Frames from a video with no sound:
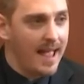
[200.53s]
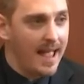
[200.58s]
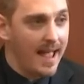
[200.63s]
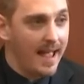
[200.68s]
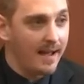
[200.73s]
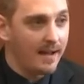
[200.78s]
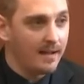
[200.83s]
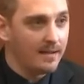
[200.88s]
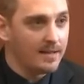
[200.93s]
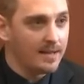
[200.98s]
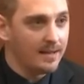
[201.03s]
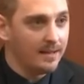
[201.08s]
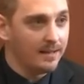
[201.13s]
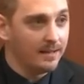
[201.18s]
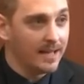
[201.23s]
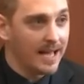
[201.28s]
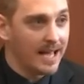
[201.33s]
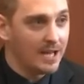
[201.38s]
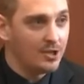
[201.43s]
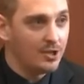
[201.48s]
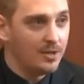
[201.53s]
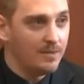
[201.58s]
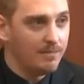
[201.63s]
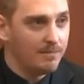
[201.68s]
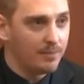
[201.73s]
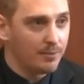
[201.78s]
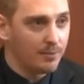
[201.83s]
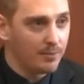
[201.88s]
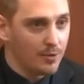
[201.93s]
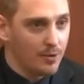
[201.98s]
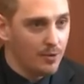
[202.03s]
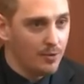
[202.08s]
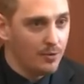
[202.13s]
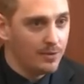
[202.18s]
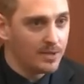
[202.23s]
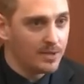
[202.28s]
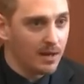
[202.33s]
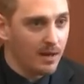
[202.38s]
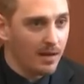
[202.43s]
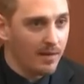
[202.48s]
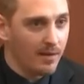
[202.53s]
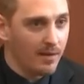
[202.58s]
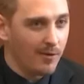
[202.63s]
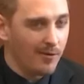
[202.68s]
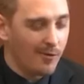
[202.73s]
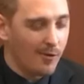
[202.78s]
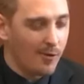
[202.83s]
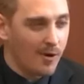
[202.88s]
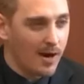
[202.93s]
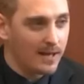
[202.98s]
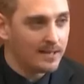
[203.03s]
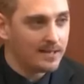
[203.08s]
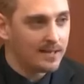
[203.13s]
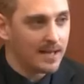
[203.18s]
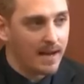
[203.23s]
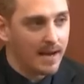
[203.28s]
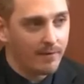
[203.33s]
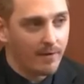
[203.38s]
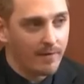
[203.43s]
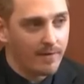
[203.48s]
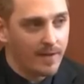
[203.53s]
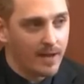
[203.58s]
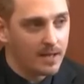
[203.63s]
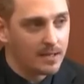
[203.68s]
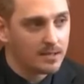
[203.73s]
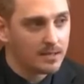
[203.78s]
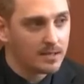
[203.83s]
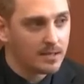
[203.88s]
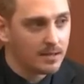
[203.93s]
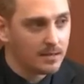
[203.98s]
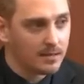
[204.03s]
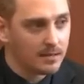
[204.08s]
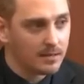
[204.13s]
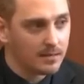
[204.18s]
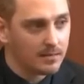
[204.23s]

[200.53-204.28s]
and an alleged bruise on the right side of her face.